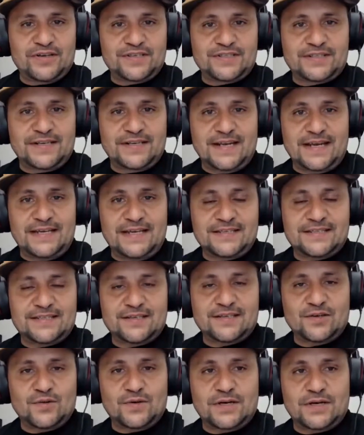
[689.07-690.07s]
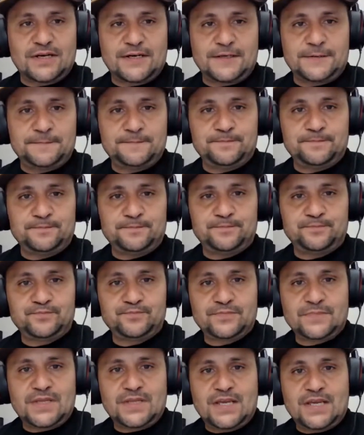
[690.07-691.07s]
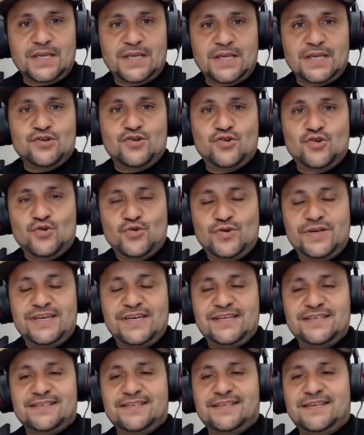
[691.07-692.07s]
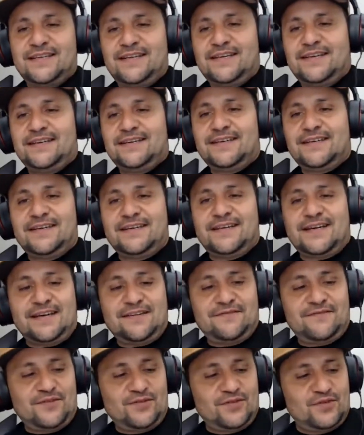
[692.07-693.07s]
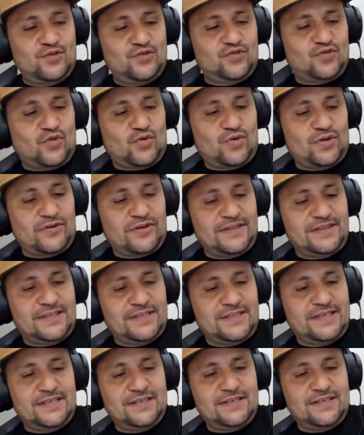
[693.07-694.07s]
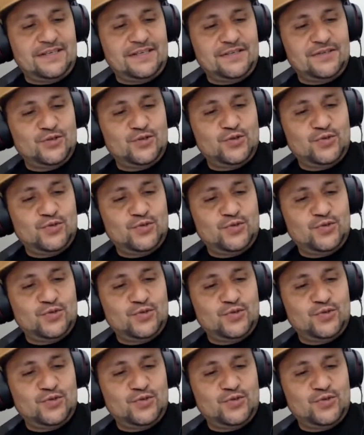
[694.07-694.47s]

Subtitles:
tonight. So, who is getting an iPhone? Who's ordering the new